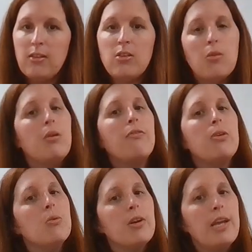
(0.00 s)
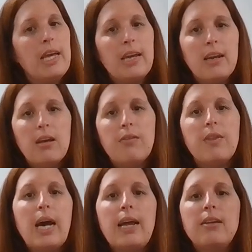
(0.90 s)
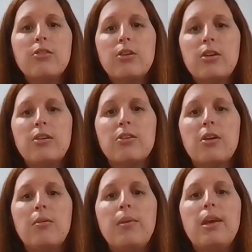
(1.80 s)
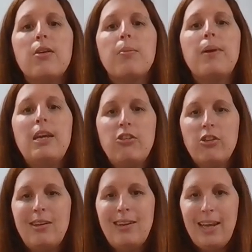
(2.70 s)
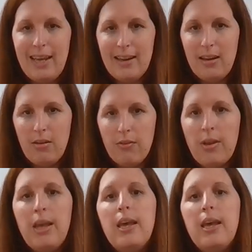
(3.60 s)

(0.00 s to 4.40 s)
And so if you are negative, that in turn is going to make your patient negative.